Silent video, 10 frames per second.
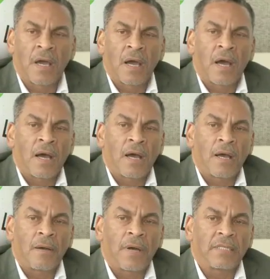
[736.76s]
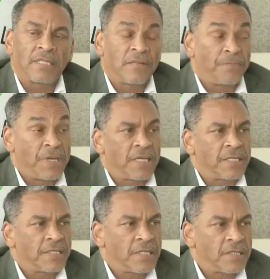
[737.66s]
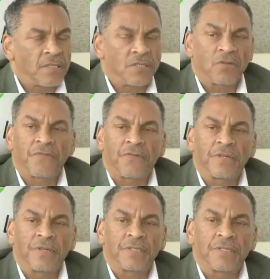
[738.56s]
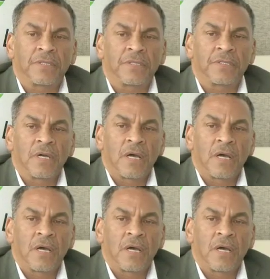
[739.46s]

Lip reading: and then being consistent. So for instance,